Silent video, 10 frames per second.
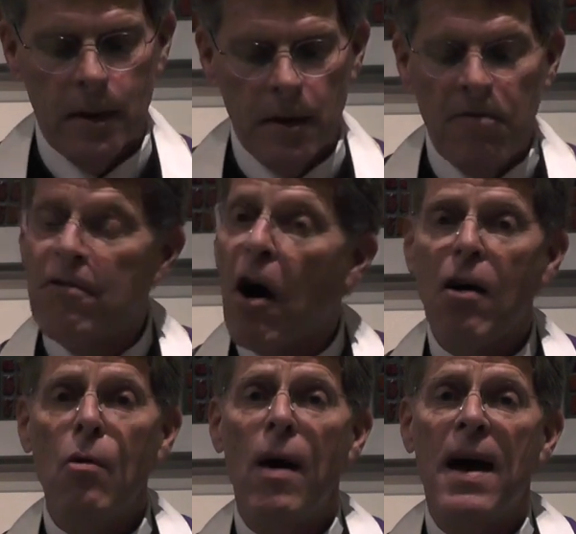far
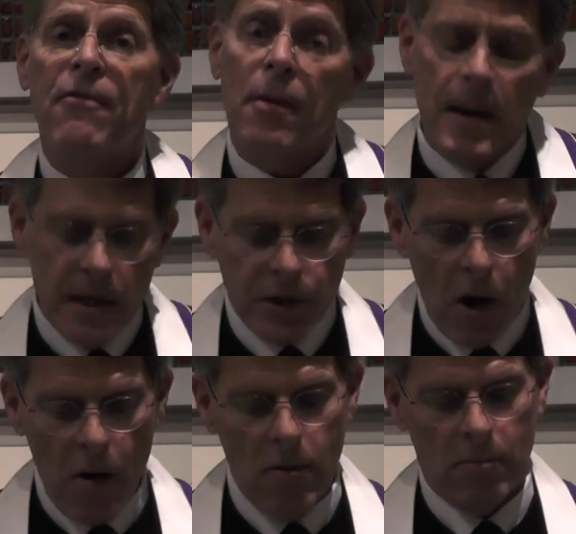away from his
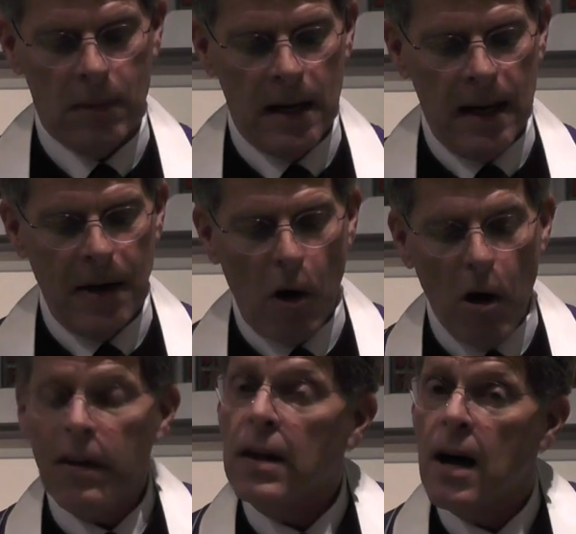home and
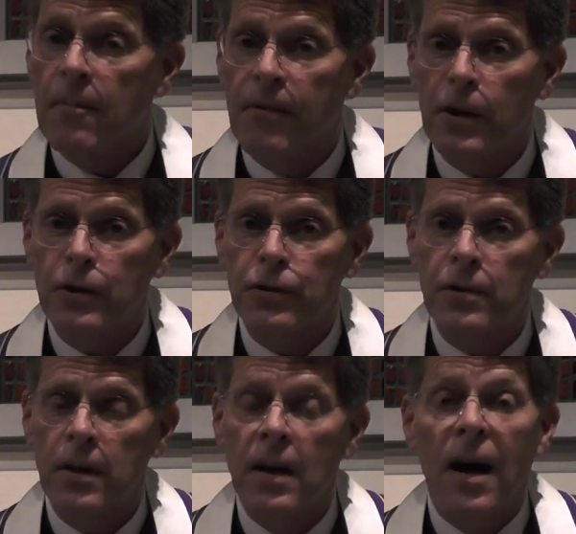all the
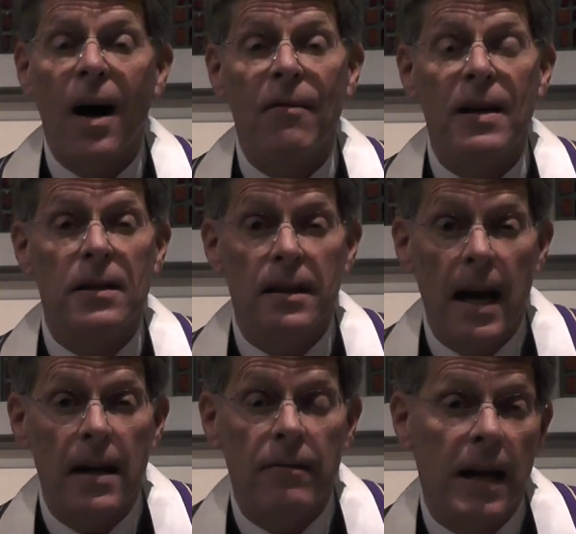comforts of his
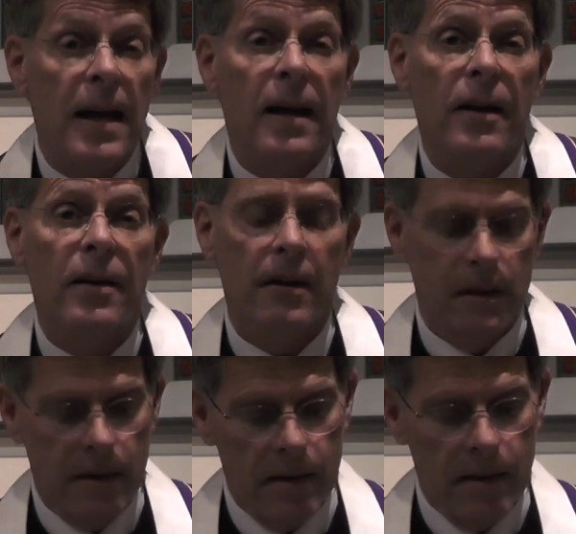native land.
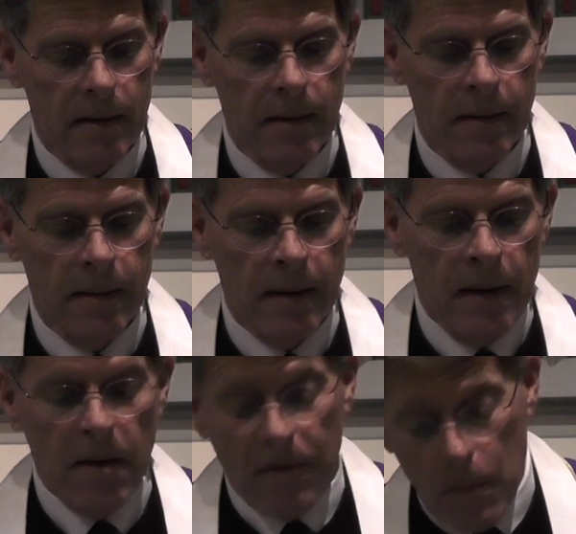
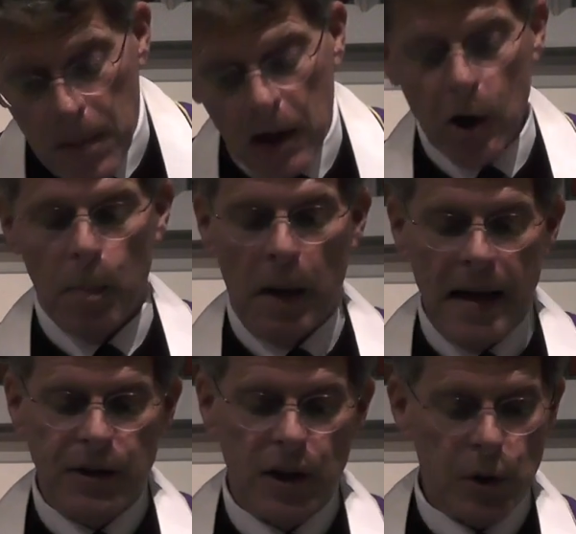The familiar
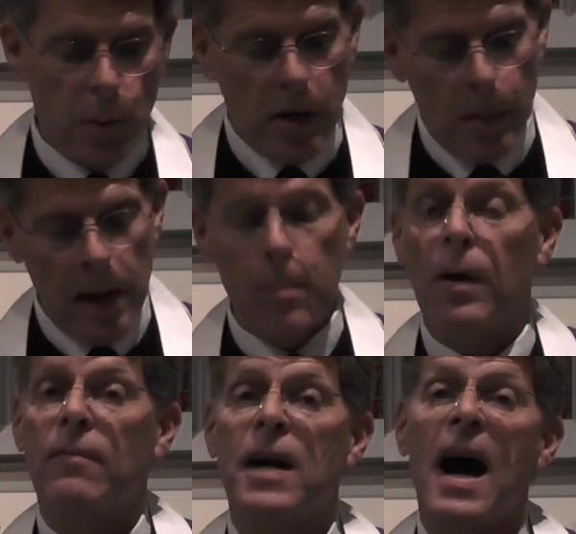places where the
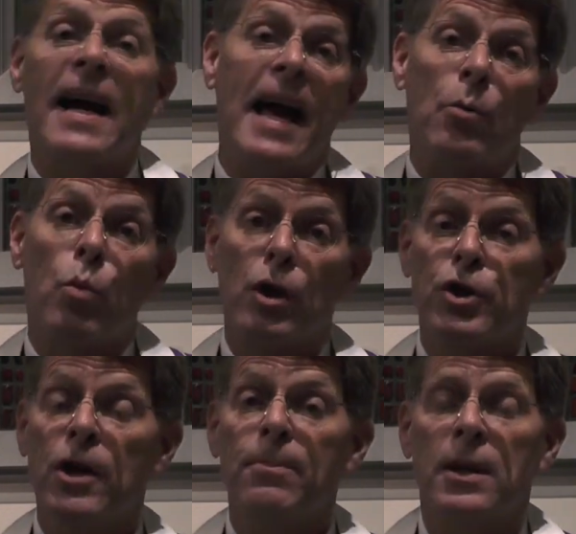people of God had
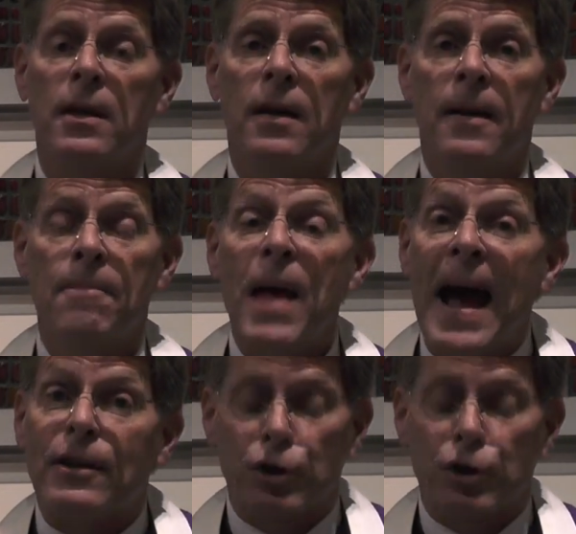worshiped and